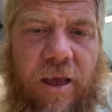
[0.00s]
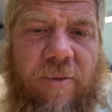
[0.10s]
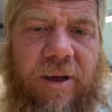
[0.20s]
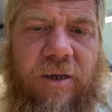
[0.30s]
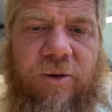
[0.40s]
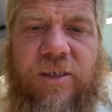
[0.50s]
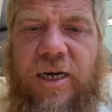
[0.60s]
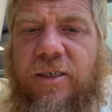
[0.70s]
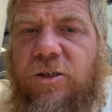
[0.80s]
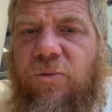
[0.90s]
But anyways,
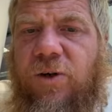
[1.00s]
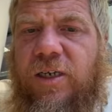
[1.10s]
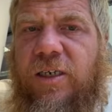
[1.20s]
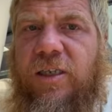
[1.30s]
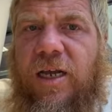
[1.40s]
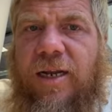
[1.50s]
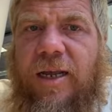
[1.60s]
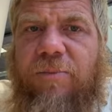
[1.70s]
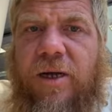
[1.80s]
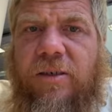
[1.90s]
guys, and don't forget to hit that
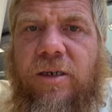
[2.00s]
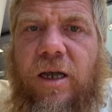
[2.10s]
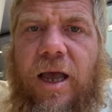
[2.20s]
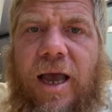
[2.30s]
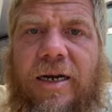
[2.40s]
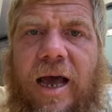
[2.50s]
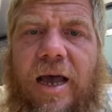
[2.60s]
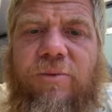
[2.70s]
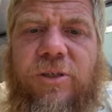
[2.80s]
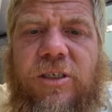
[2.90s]
like button, and
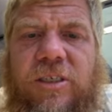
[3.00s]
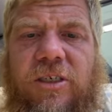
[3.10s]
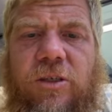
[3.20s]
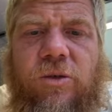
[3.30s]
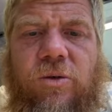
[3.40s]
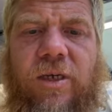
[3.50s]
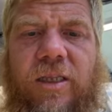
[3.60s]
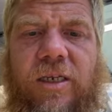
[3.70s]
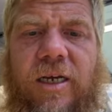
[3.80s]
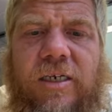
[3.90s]
I will see you in
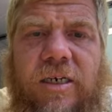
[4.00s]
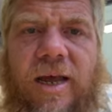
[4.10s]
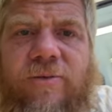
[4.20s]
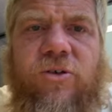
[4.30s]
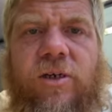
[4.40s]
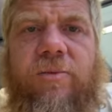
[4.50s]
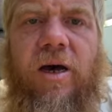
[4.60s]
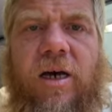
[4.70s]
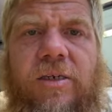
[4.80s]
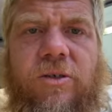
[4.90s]
the next live stream
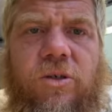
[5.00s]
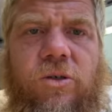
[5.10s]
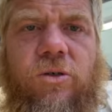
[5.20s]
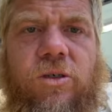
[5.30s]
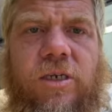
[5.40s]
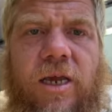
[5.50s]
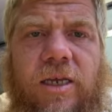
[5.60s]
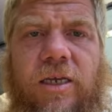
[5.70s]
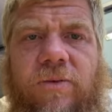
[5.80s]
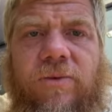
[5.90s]
on Tuesday
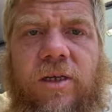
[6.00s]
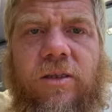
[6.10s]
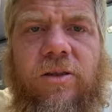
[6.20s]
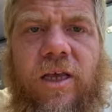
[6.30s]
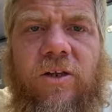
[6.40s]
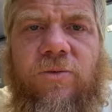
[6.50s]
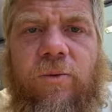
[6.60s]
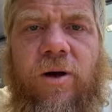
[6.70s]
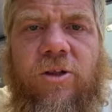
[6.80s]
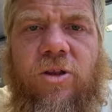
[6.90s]
evening. Thanks for
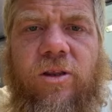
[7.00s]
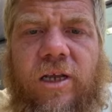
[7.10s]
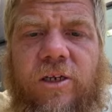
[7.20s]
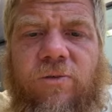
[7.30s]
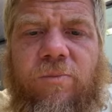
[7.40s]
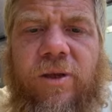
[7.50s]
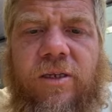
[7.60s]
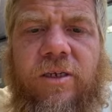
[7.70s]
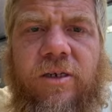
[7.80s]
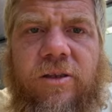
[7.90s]
watching. Thanks for
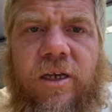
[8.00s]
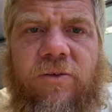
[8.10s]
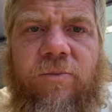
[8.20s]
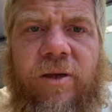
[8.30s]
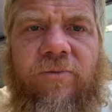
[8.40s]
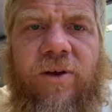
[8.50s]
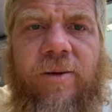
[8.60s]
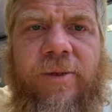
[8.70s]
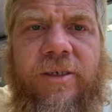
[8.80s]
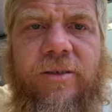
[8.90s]
being here. Thanks for being
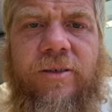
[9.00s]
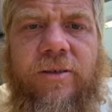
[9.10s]
family.